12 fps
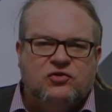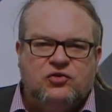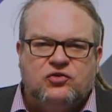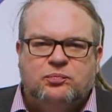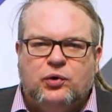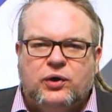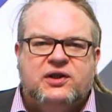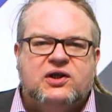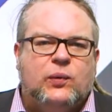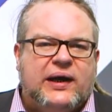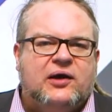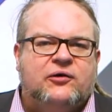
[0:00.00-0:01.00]
to
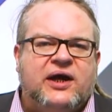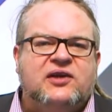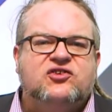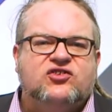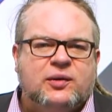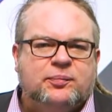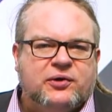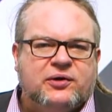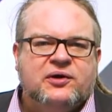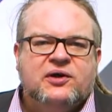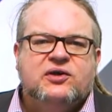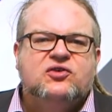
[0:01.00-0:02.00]
support quicker and
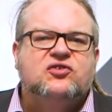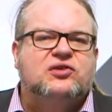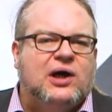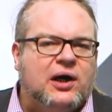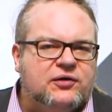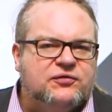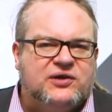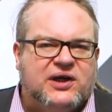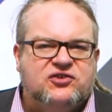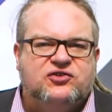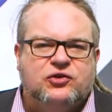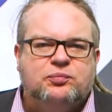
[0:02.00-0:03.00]
cheaper start of
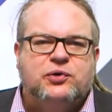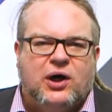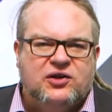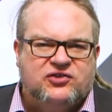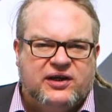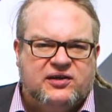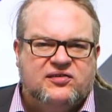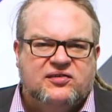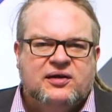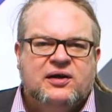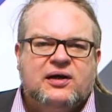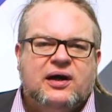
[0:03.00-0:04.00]
such new projects,